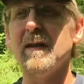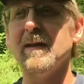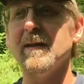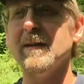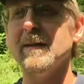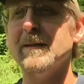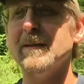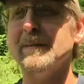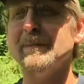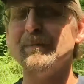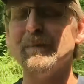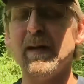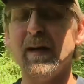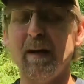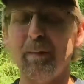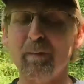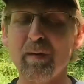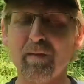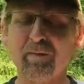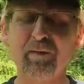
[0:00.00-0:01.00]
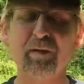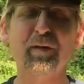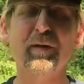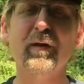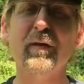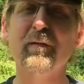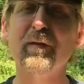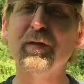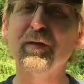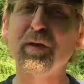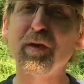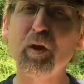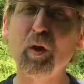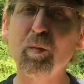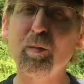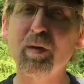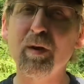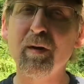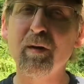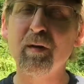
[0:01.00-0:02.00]
I'm not for sure if it's a
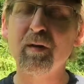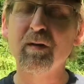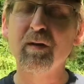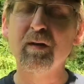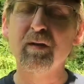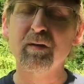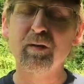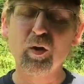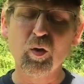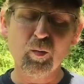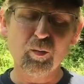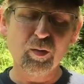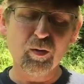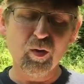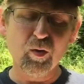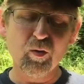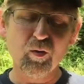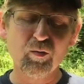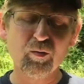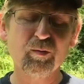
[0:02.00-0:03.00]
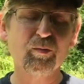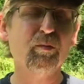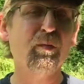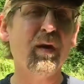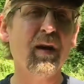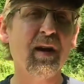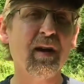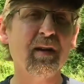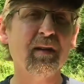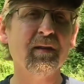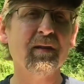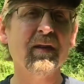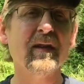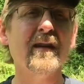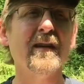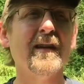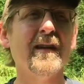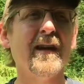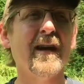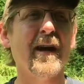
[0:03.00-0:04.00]
GoPro brand.
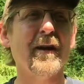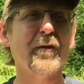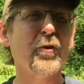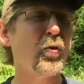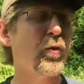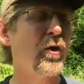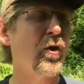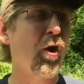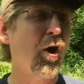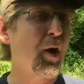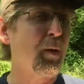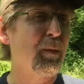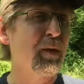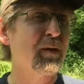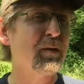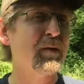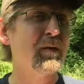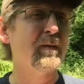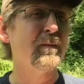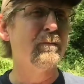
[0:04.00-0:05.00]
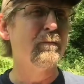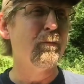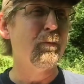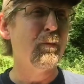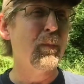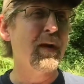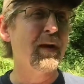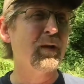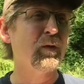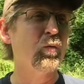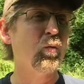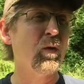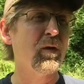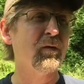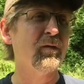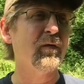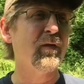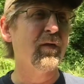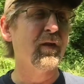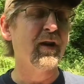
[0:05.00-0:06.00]
I know Garmin makes
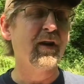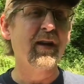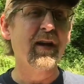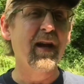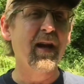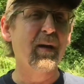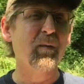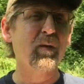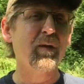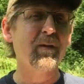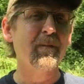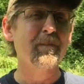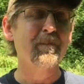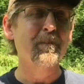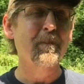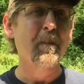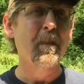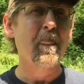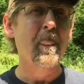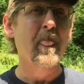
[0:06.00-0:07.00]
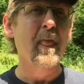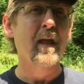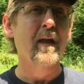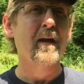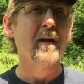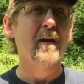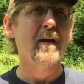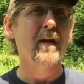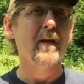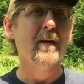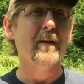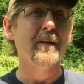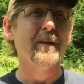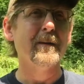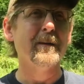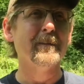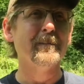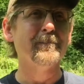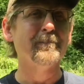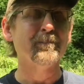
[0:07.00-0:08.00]
one for their camera,
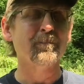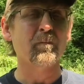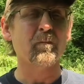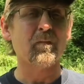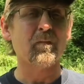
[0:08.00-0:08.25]
but